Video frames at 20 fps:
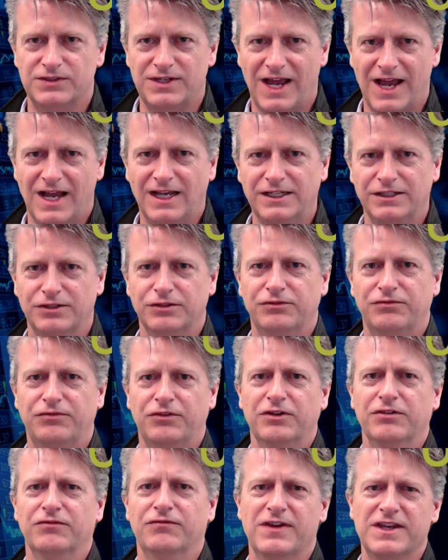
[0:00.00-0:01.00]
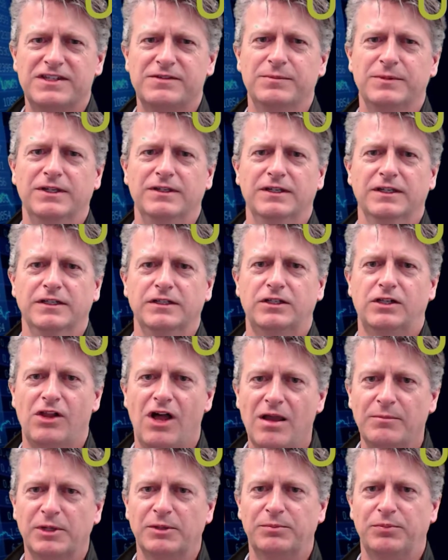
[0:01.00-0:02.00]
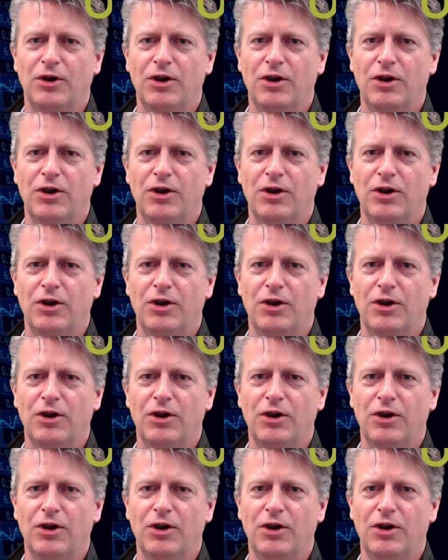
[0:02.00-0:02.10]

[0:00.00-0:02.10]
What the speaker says: targeted for investment in climate